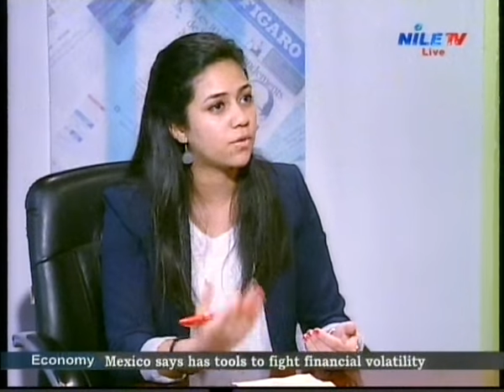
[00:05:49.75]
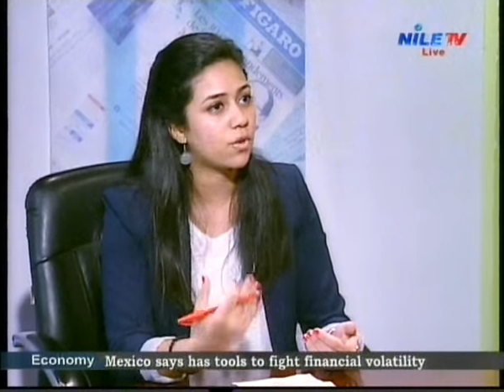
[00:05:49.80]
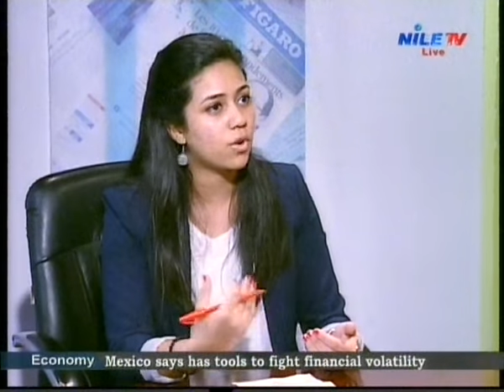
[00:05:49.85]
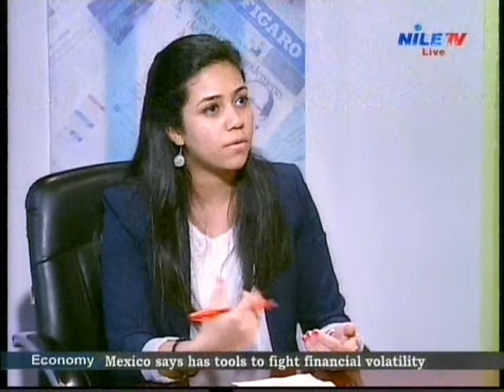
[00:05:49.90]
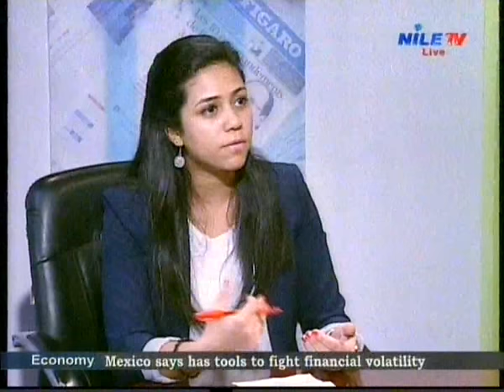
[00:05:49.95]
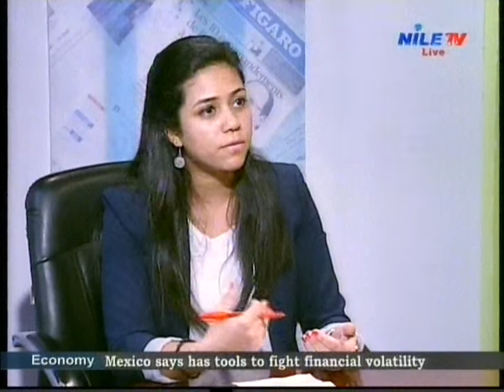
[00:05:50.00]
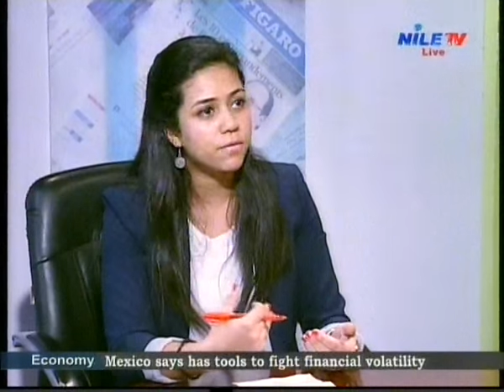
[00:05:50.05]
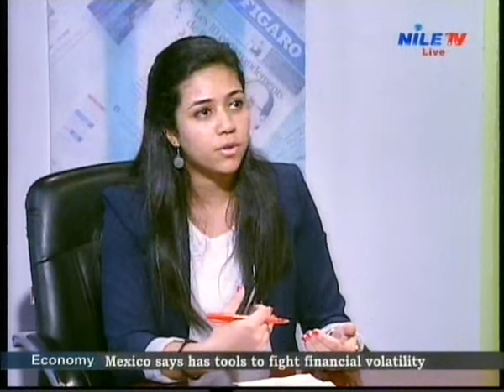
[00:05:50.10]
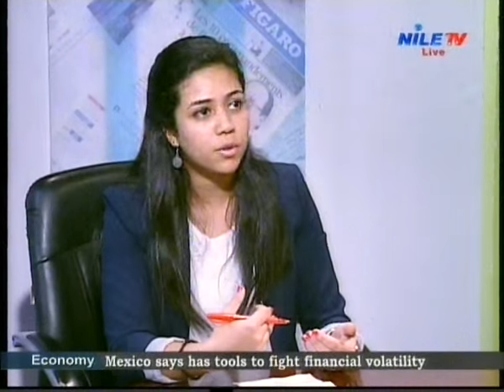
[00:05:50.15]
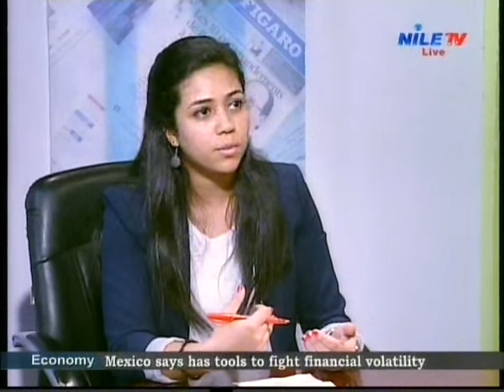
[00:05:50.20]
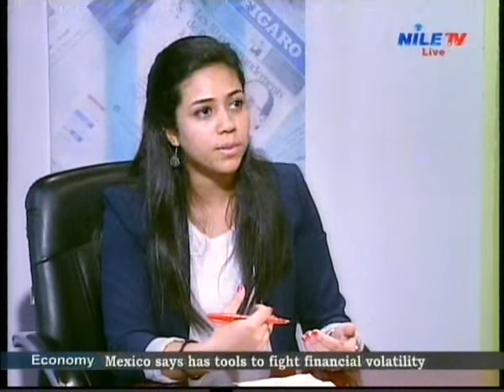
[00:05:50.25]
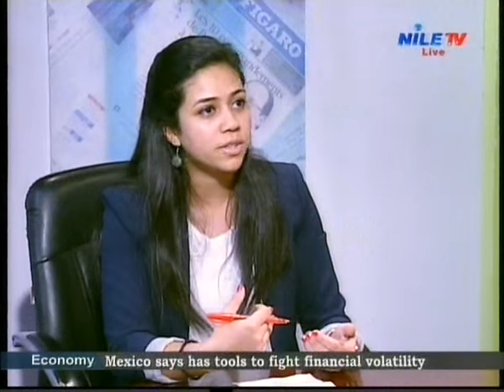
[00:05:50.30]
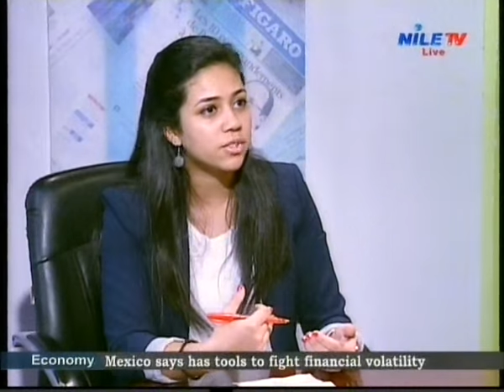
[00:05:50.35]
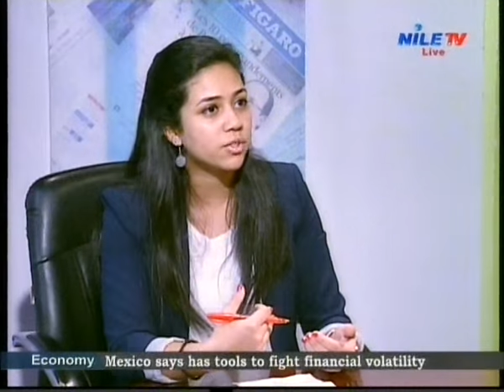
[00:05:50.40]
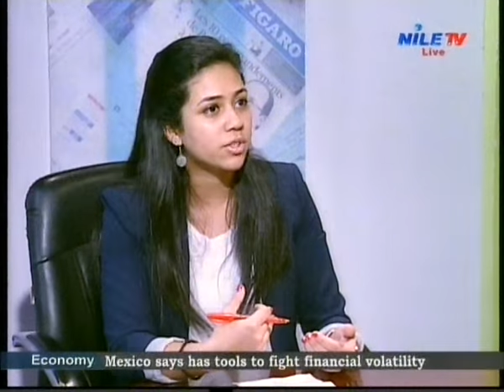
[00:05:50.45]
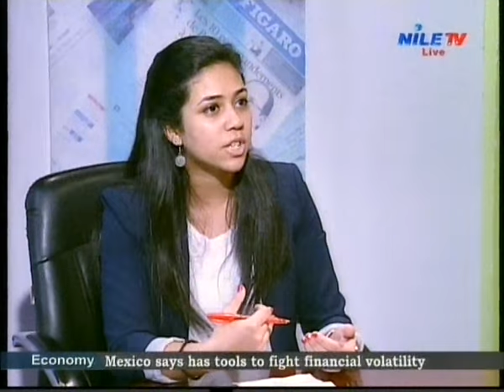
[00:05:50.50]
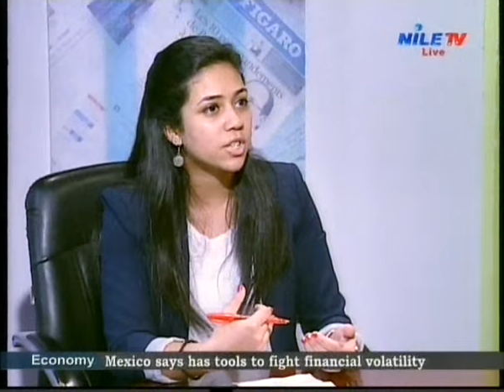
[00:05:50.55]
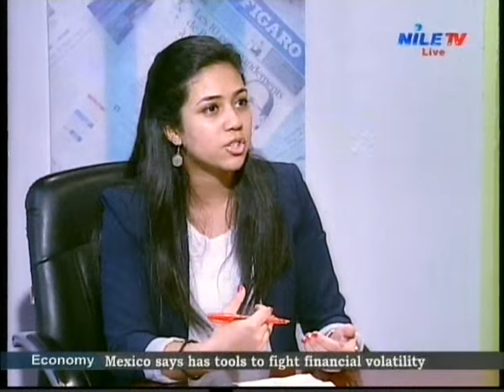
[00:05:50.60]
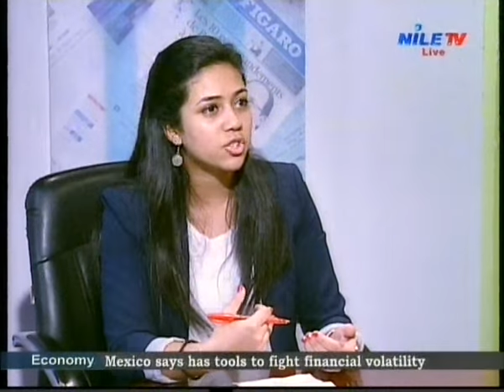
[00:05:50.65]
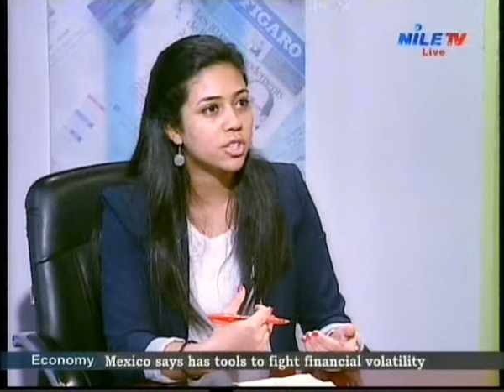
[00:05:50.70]
from from
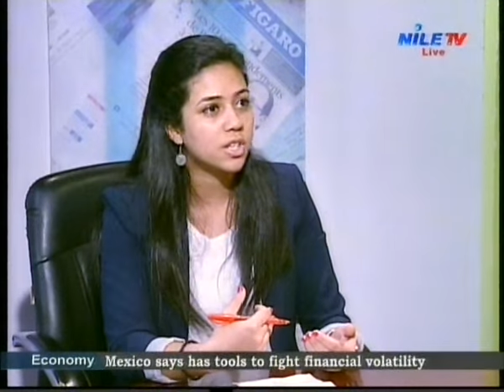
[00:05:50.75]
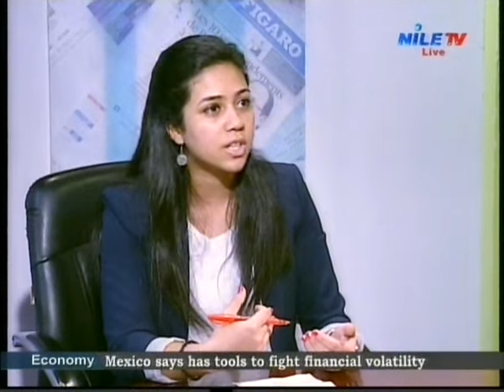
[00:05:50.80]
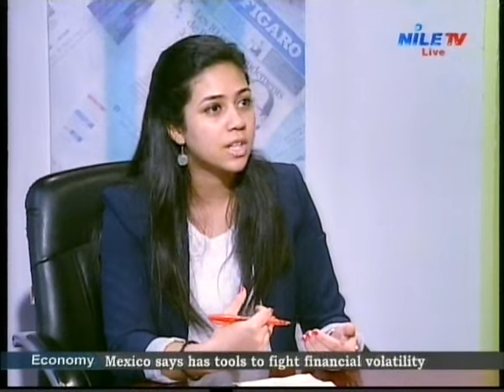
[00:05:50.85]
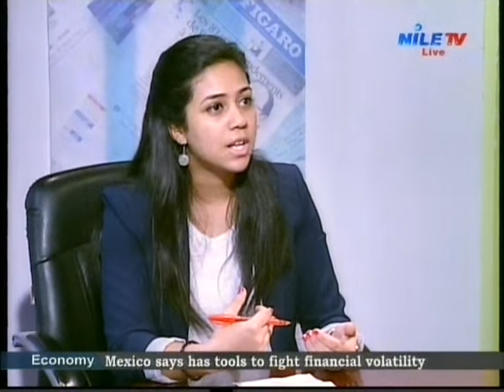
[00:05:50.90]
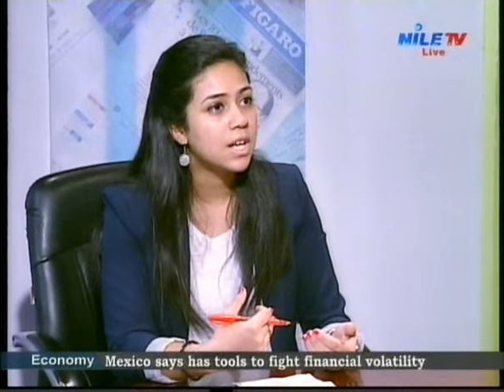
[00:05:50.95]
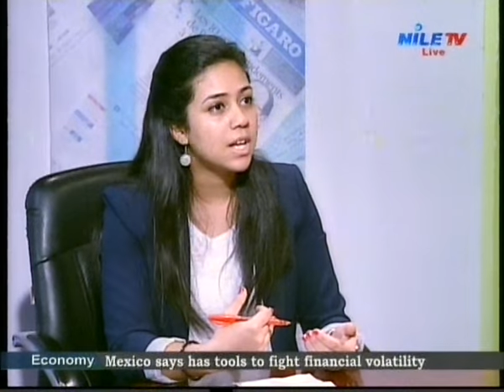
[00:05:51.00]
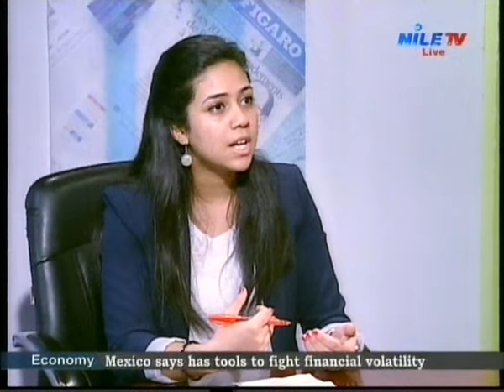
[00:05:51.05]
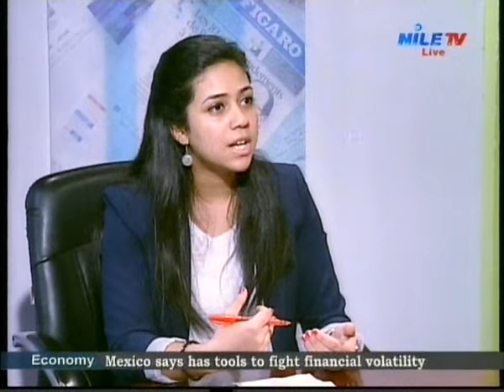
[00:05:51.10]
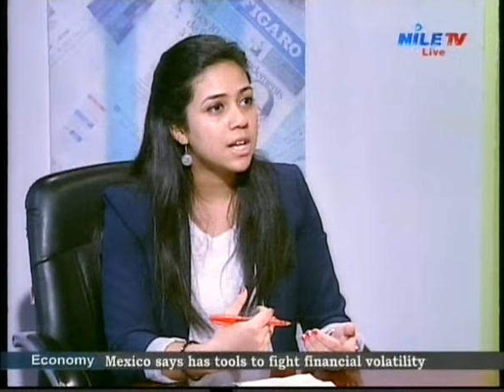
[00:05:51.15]
international um,